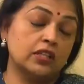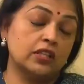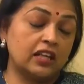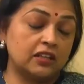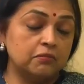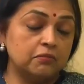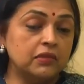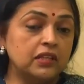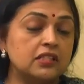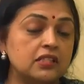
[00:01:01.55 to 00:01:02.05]

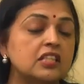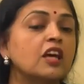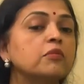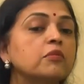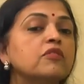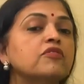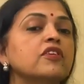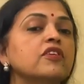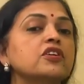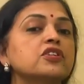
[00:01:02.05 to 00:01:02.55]
that means
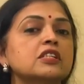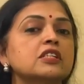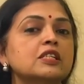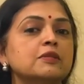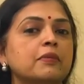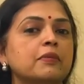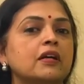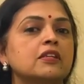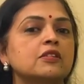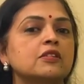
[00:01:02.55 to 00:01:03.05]
hemifacial
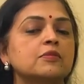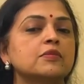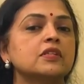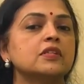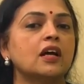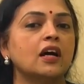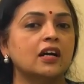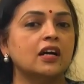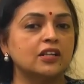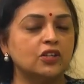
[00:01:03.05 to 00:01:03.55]

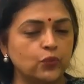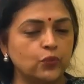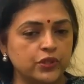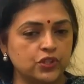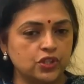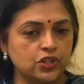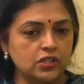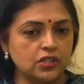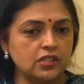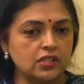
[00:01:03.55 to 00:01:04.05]
spasms are
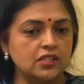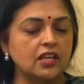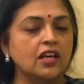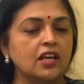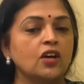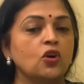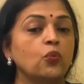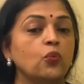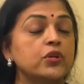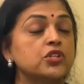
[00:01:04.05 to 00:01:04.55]
twitches
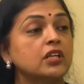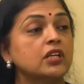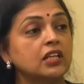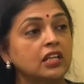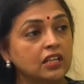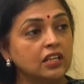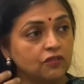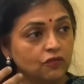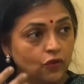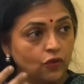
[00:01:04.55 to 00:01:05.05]
which are
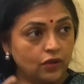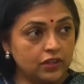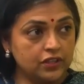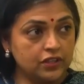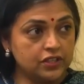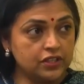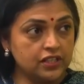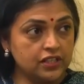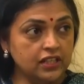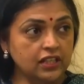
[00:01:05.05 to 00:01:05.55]

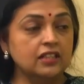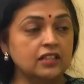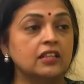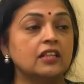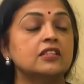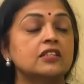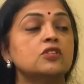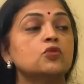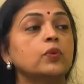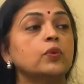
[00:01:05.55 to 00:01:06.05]
involuntary,
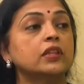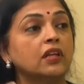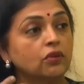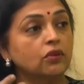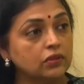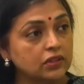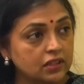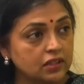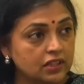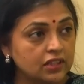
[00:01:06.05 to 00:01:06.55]
that is
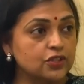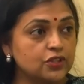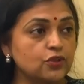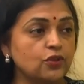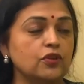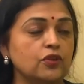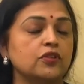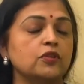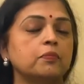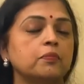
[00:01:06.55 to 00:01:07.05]
without the
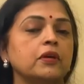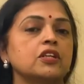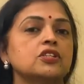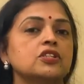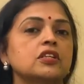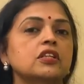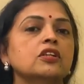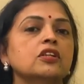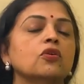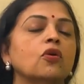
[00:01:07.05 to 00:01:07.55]
control of the
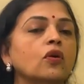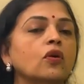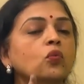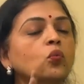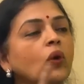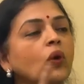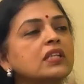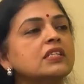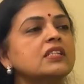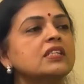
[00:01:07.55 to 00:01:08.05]
patient
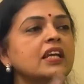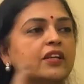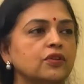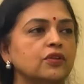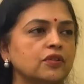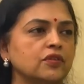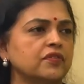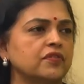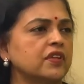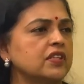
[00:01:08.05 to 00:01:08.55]
on one side
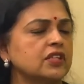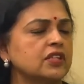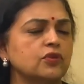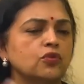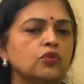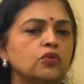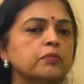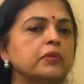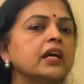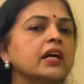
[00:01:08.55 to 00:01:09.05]
of the face.
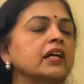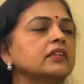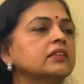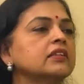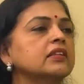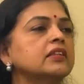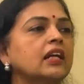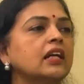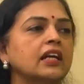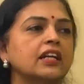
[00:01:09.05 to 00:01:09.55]
It could be either
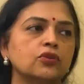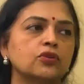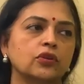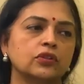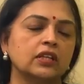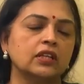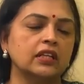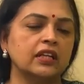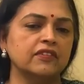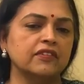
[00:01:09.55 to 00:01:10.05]
the right
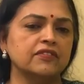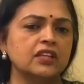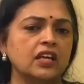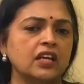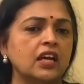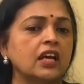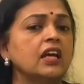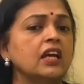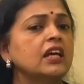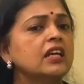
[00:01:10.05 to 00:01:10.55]
or the left.
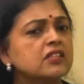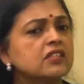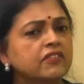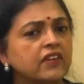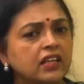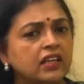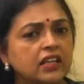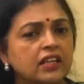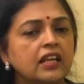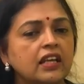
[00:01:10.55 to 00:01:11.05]
It's a
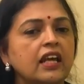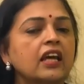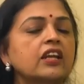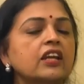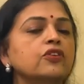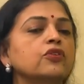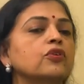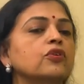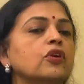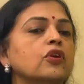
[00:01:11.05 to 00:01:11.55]
very rare
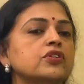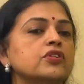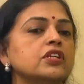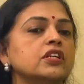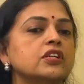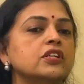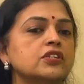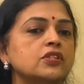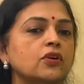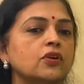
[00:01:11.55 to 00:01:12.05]

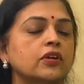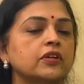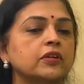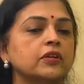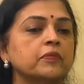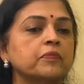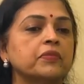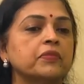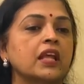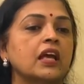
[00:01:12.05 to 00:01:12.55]
neurologic disorder.